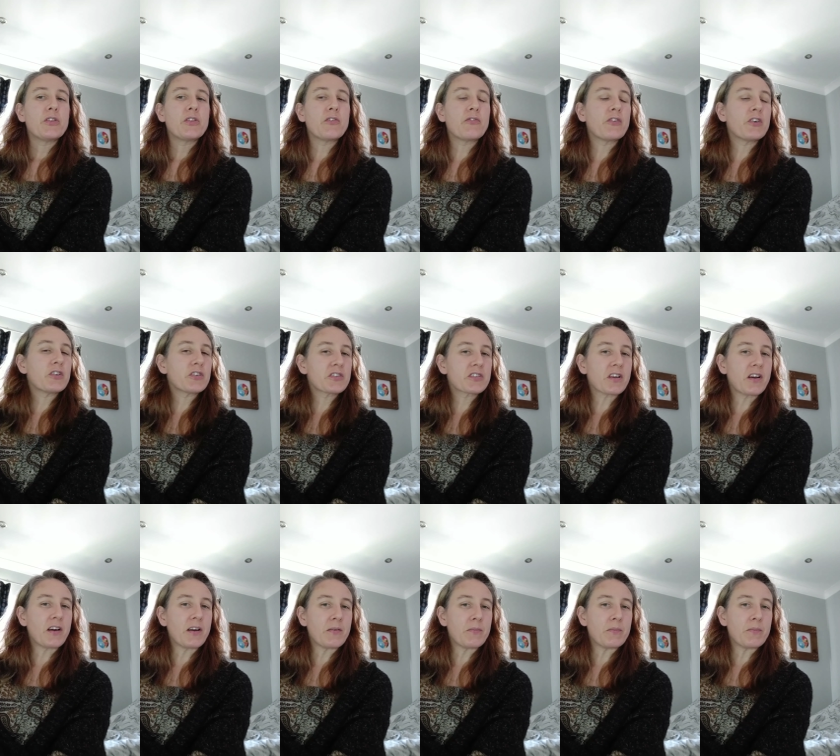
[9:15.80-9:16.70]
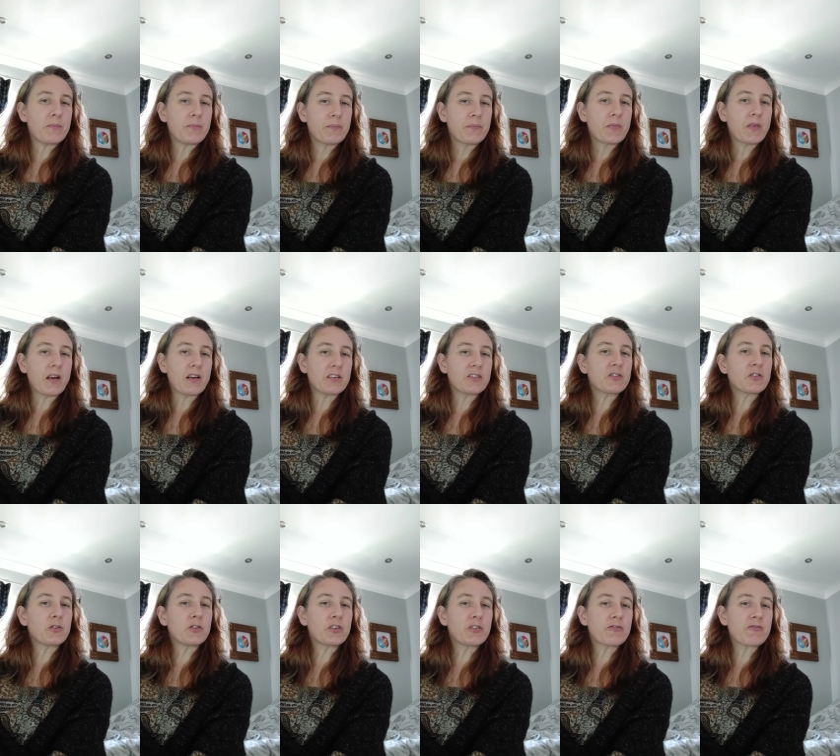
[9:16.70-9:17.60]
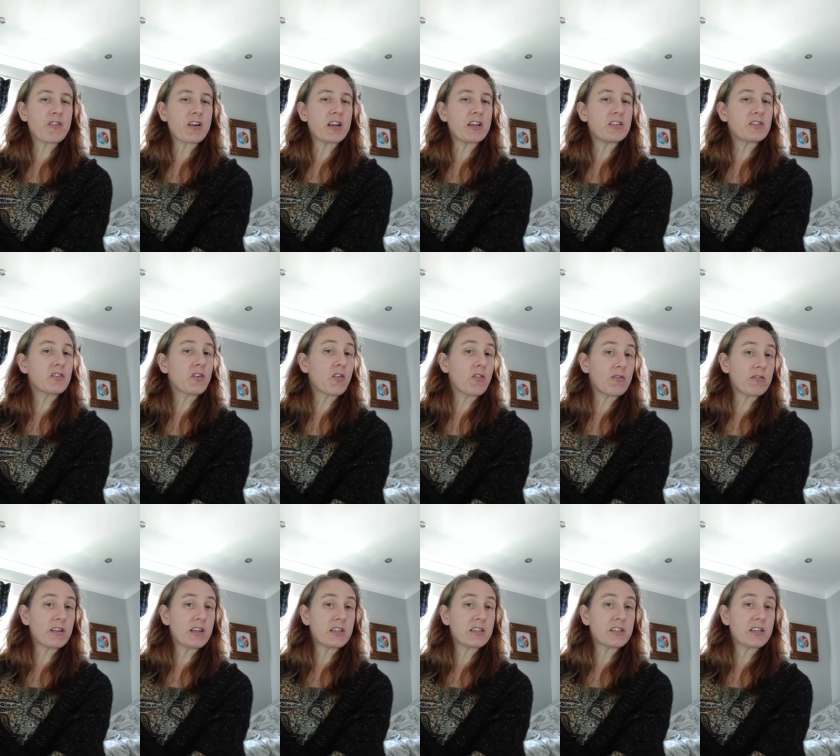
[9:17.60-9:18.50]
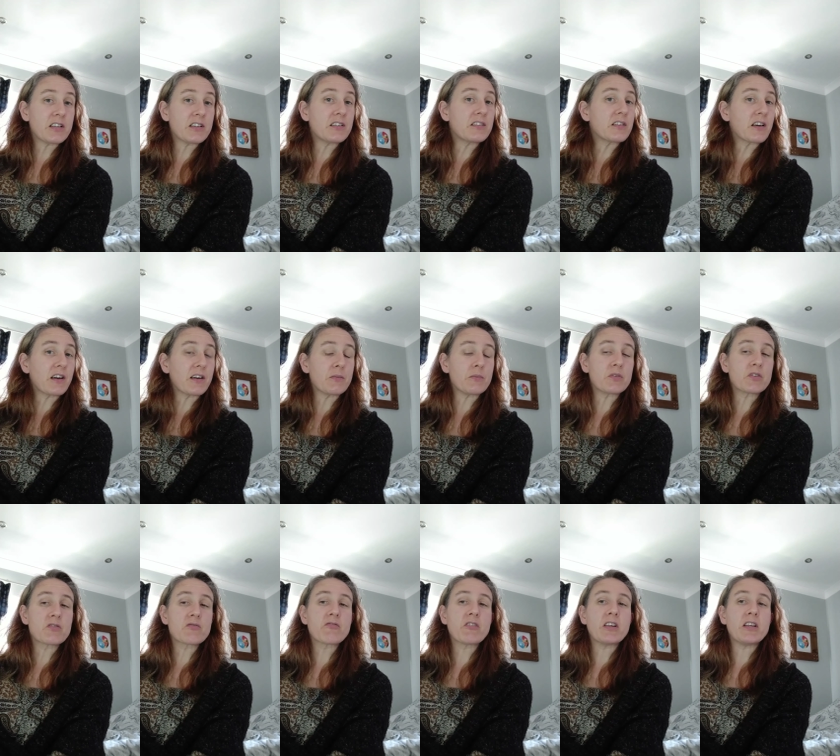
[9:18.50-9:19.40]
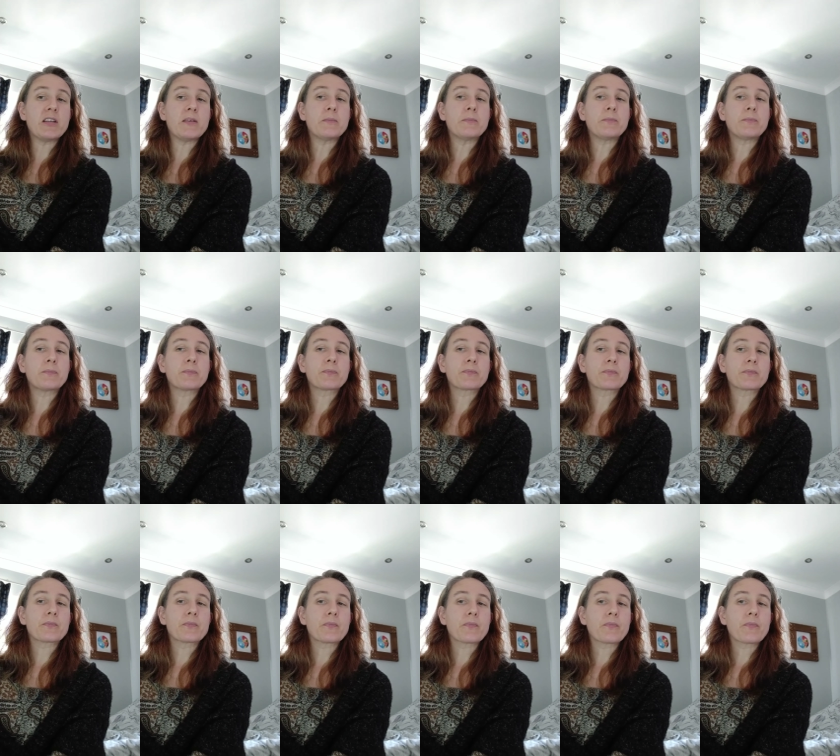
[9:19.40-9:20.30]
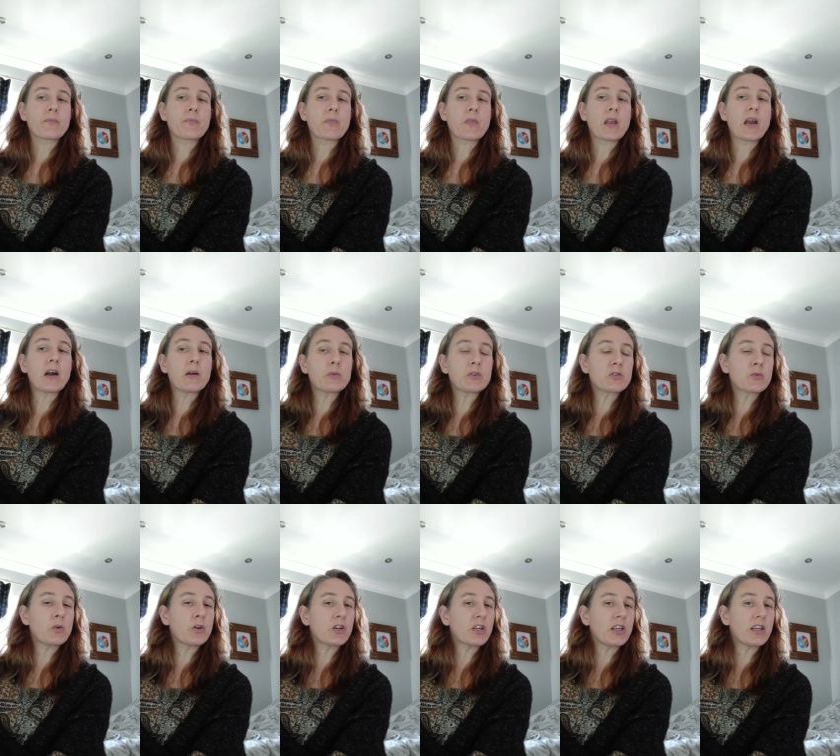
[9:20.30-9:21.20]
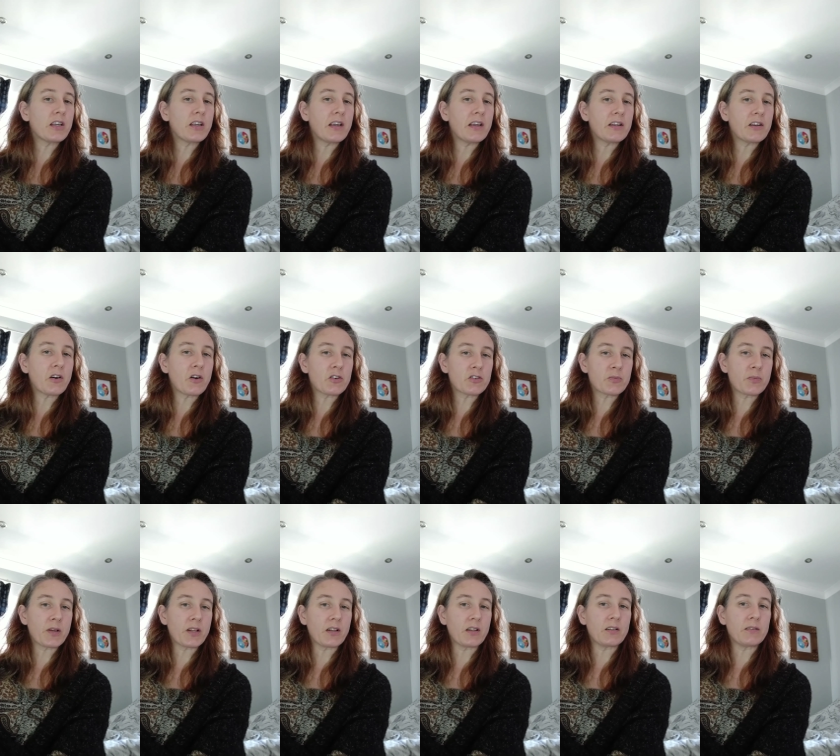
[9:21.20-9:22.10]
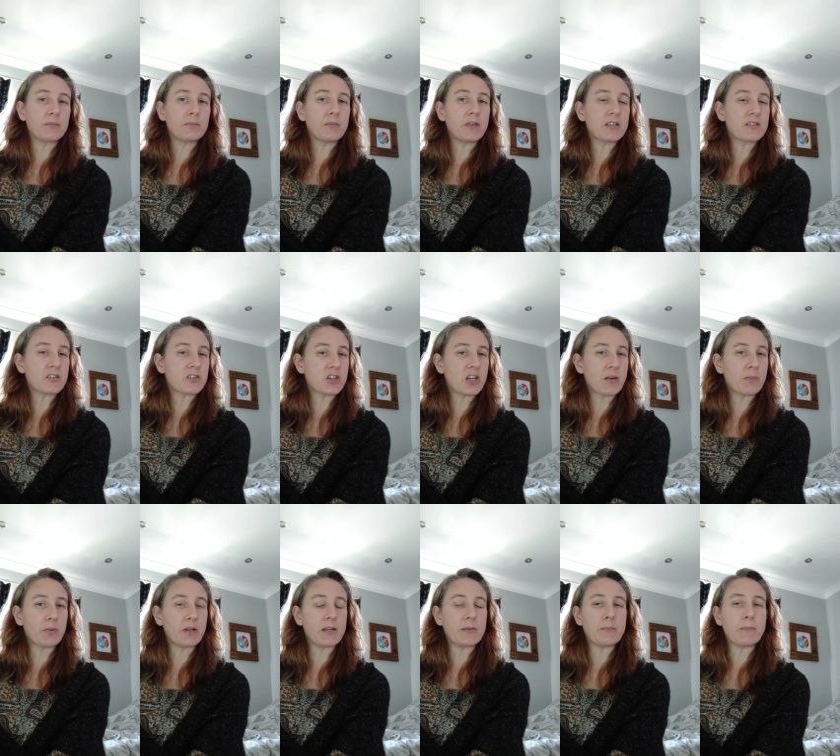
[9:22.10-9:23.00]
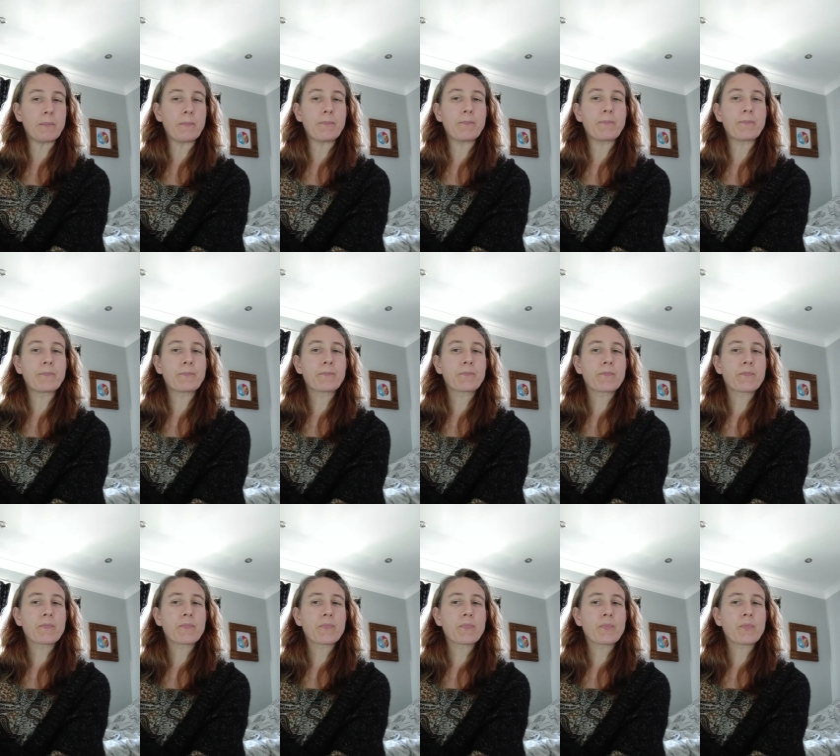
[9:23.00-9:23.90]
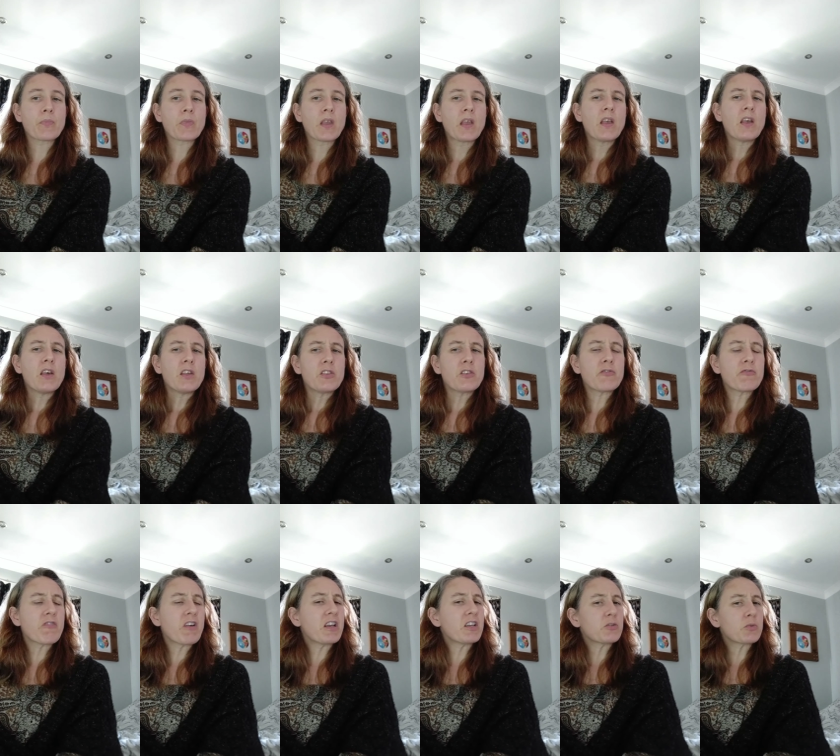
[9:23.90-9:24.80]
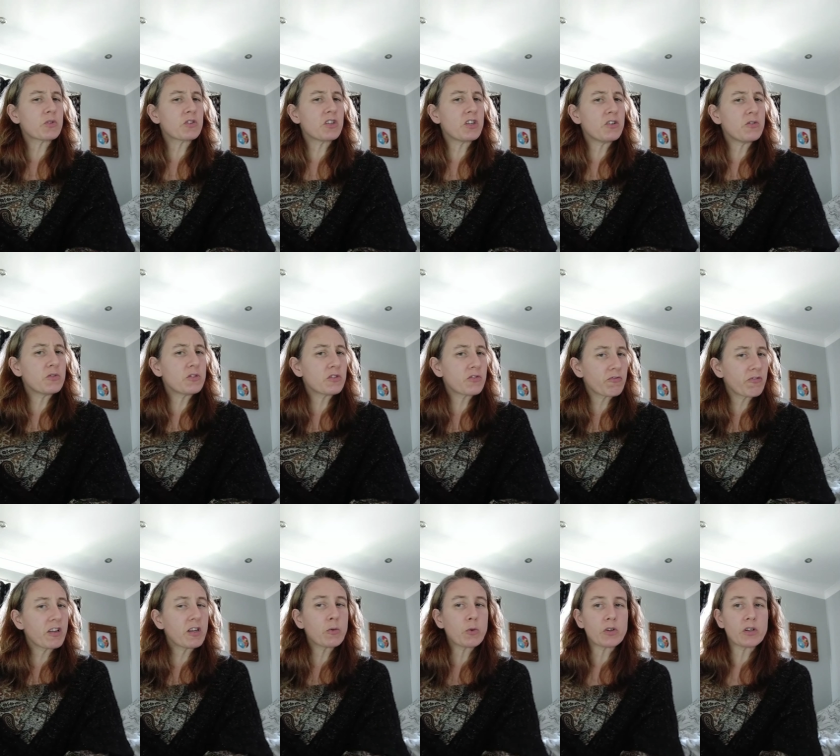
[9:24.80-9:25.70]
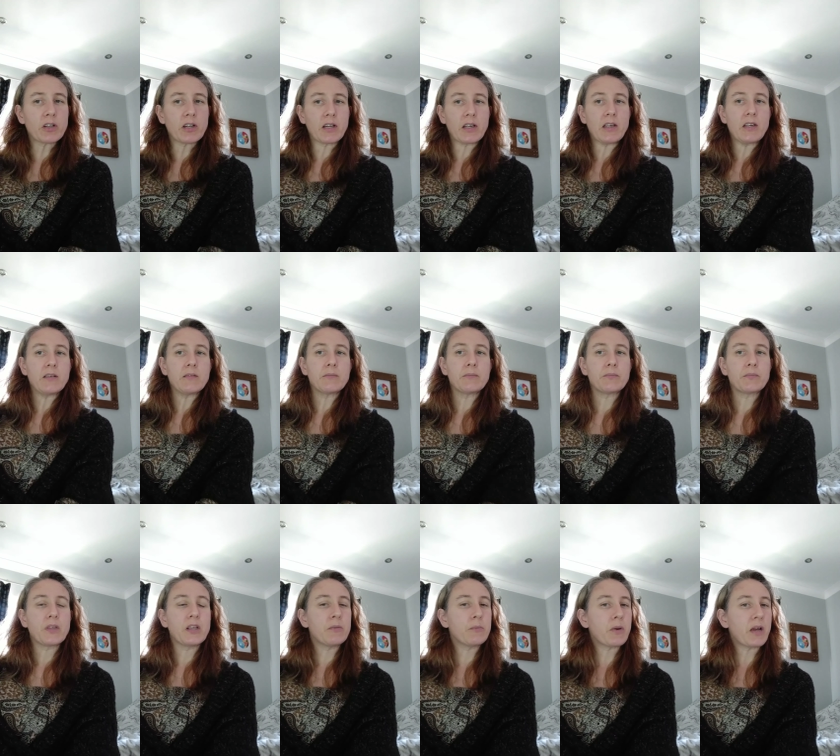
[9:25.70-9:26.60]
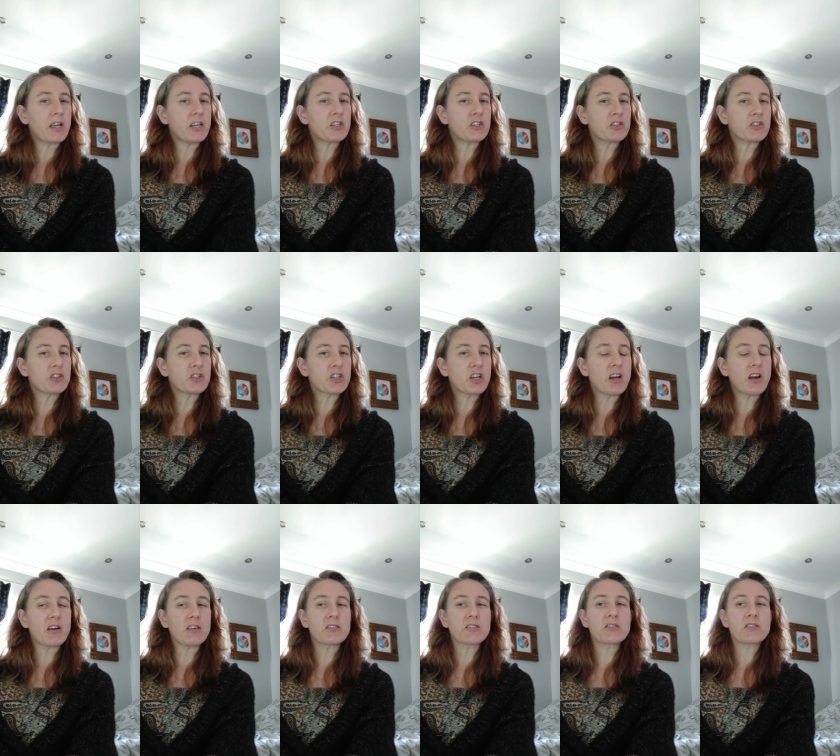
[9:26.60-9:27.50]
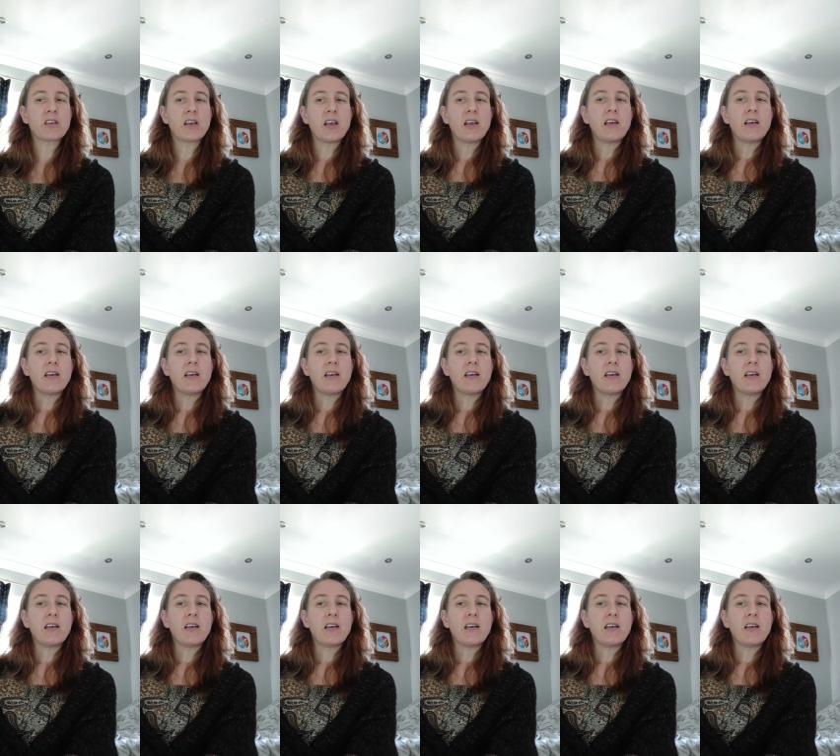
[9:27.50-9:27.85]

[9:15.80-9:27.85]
The first time I saw the phrase oriented times three, I was working in a hospital as a chaplain. The phrase was used frequently in patients' charts,